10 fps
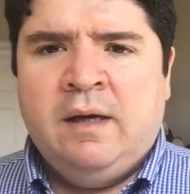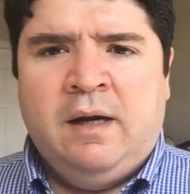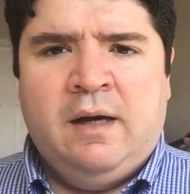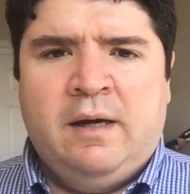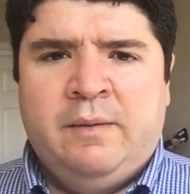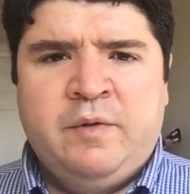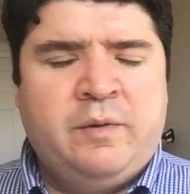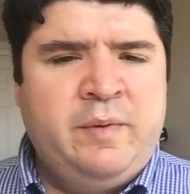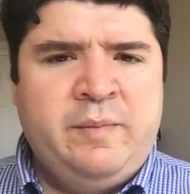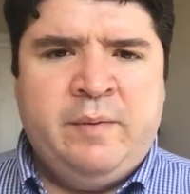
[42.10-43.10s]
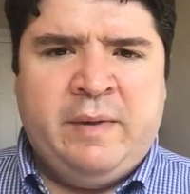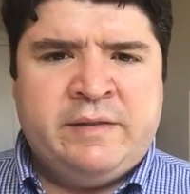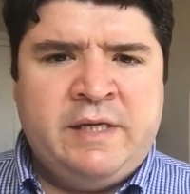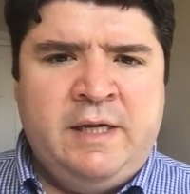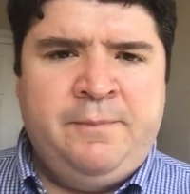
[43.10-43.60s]
You can meet me and my
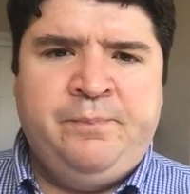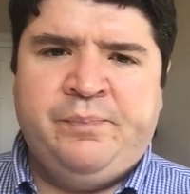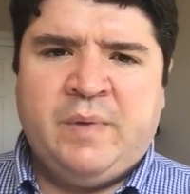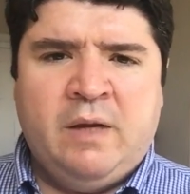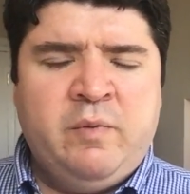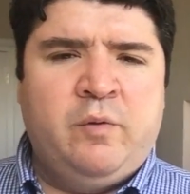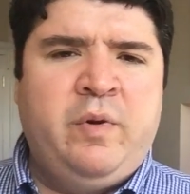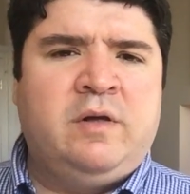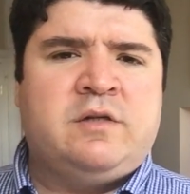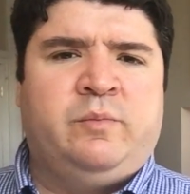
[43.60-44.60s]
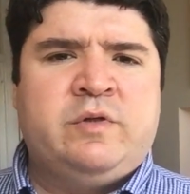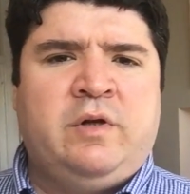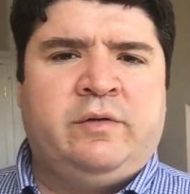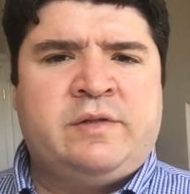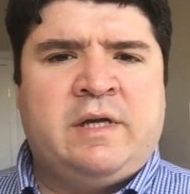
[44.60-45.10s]
team, and we can bring you some
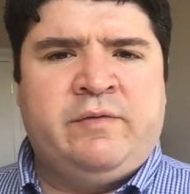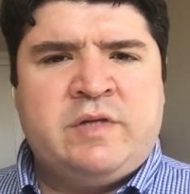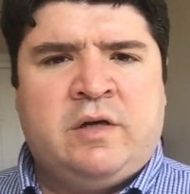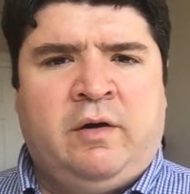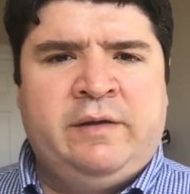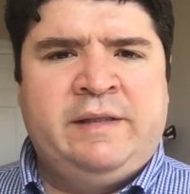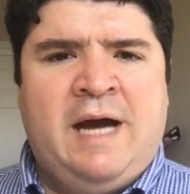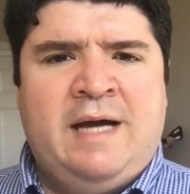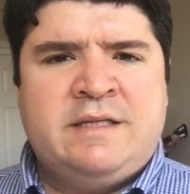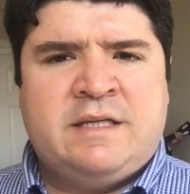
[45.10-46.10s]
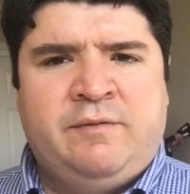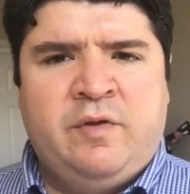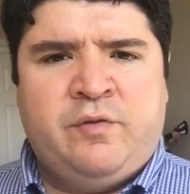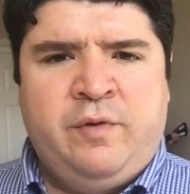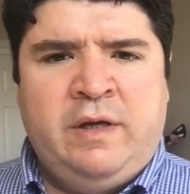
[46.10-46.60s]
results. Give us a call at
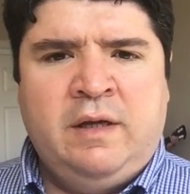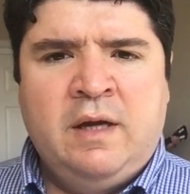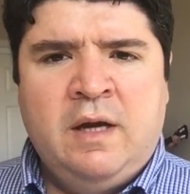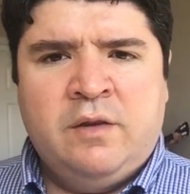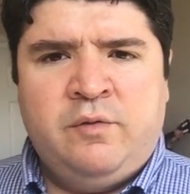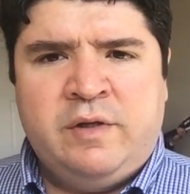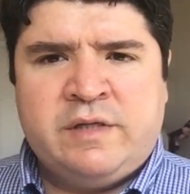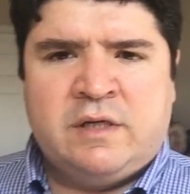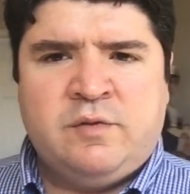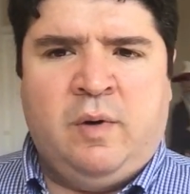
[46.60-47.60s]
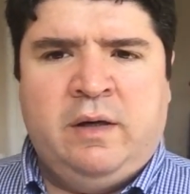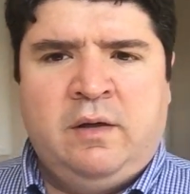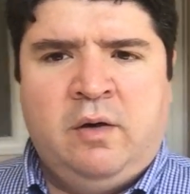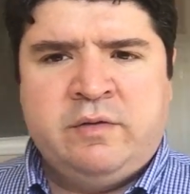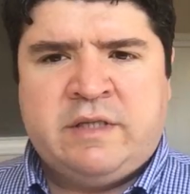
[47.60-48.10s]

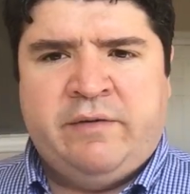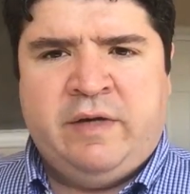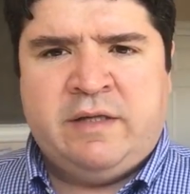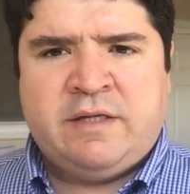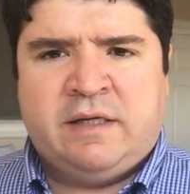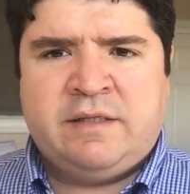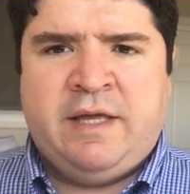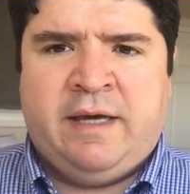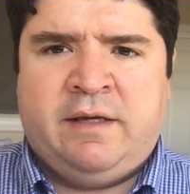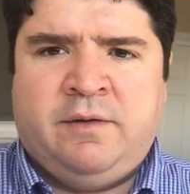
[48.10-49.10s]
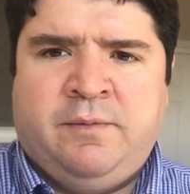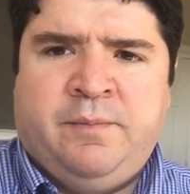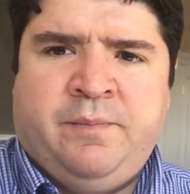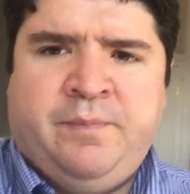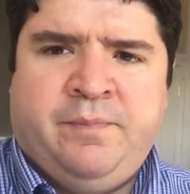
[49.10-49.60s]
973-361-0786. Thank
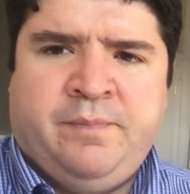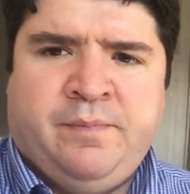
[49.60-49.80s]
you.